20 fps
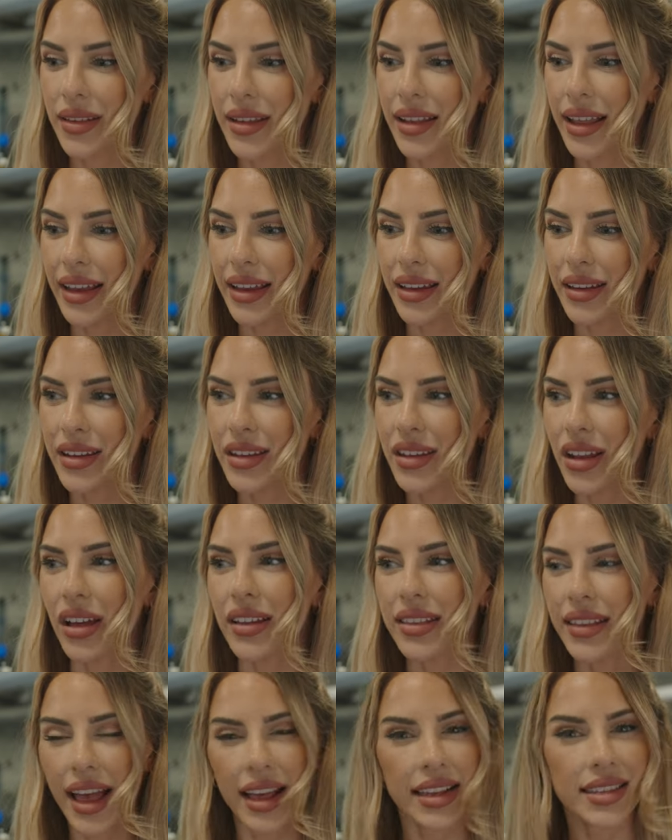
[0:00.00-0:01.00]
like
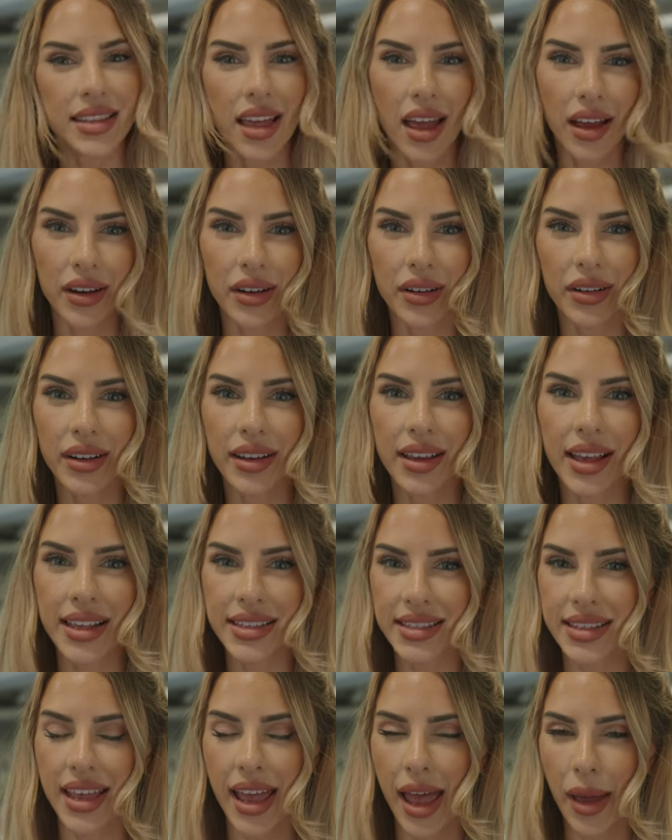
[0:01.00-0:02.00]
not as hungry
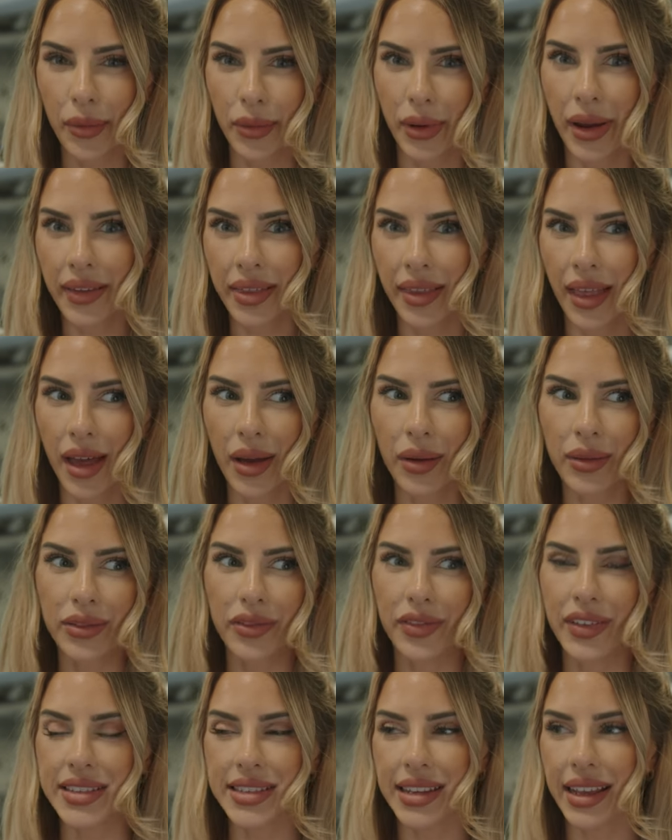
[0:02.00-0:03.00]
as I am right now it
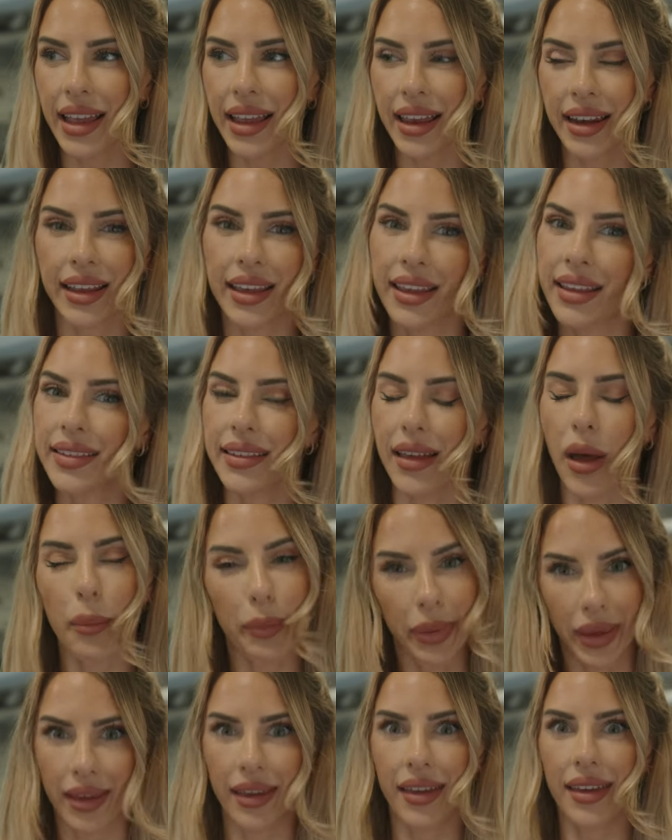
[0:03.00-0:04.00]
feels like I can eat a
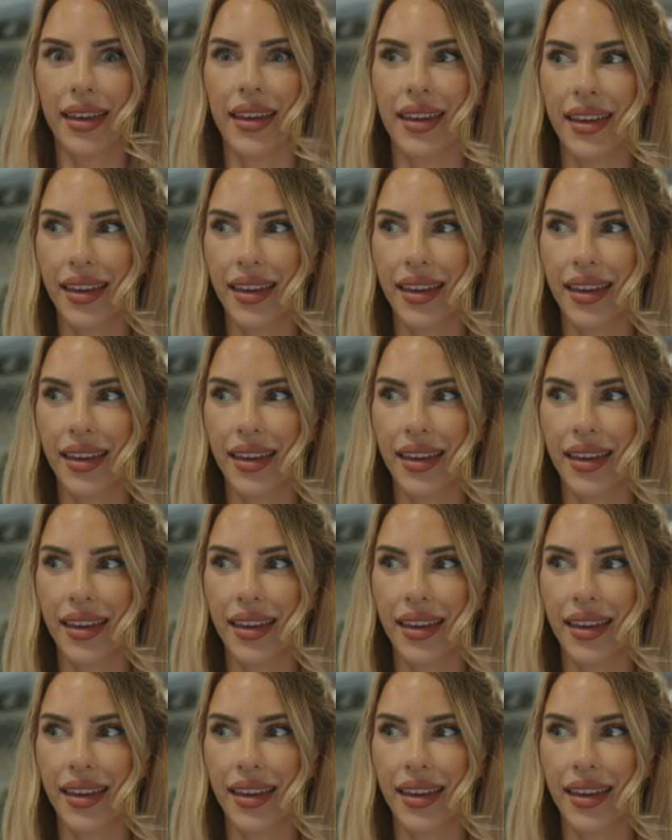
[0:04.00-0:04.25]
pig